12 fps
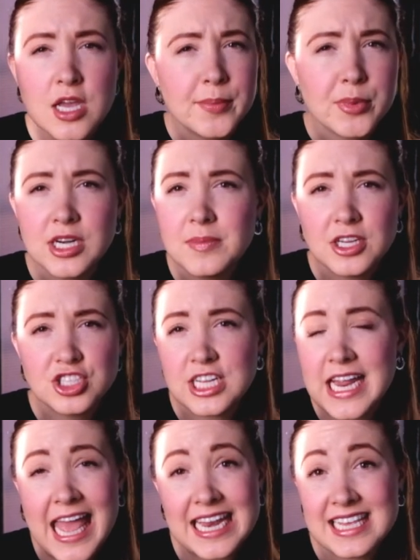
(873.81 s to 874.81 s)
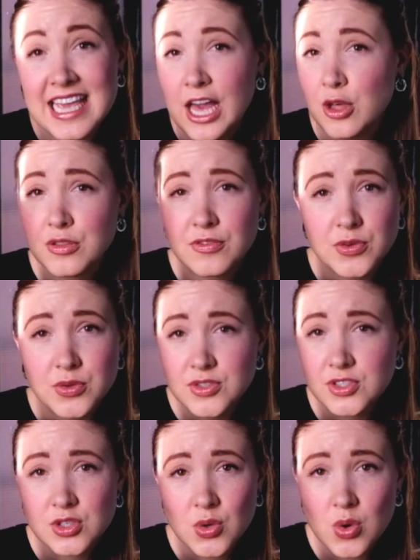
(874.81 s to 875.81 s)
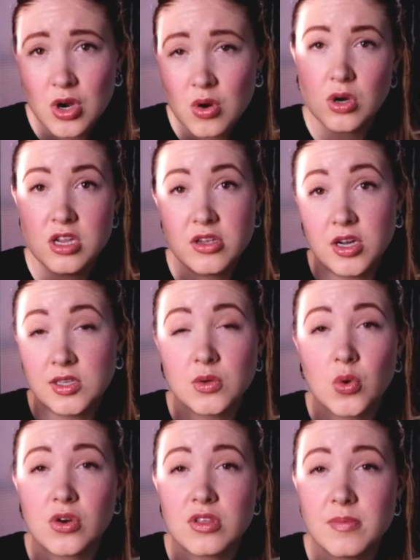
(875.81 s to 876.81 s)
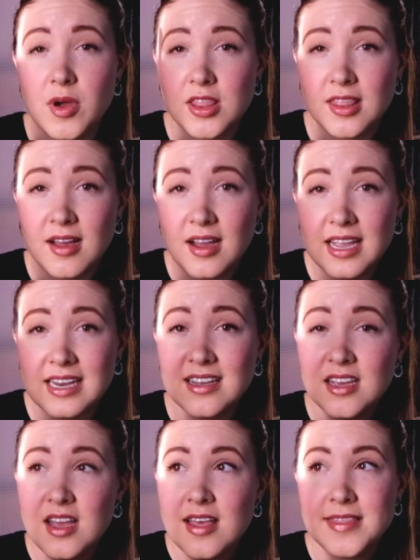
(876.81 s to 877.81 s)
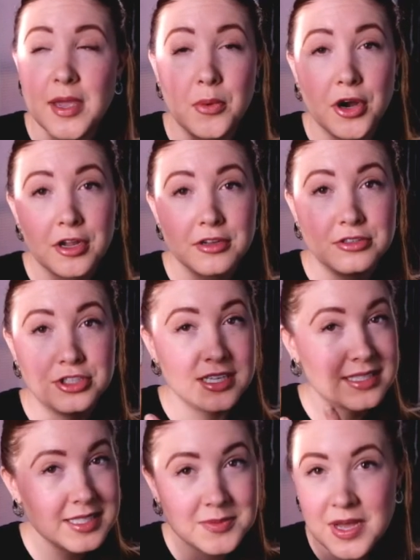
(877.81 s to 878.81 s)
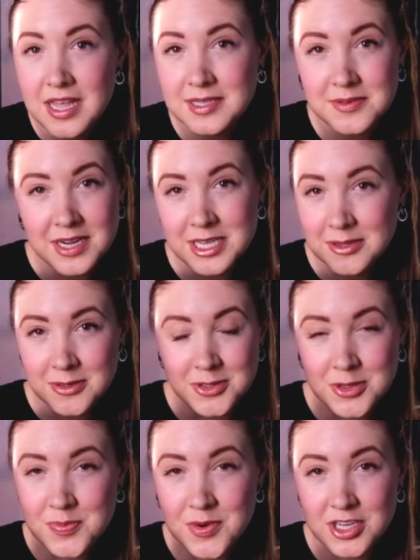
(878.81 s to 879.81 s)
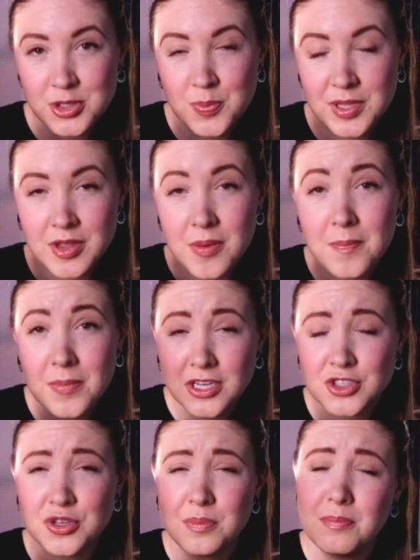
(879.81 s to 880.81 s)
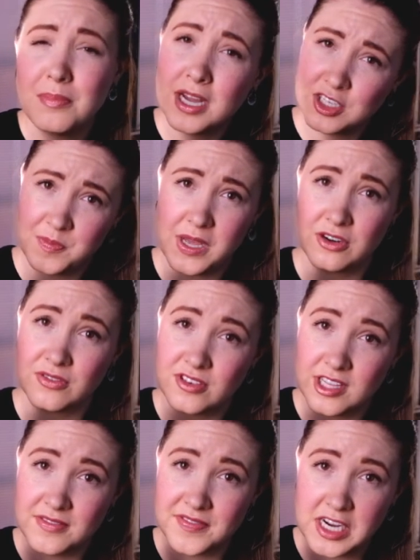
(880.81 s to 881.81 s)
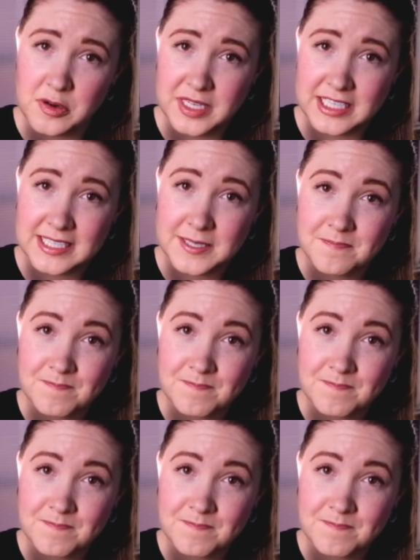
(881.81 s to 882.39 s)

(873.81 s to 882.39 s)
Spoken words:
pretty much at any health food store, or you can also order them online. They work just as well as a regular toothbrush, but they're much, much better for the environment.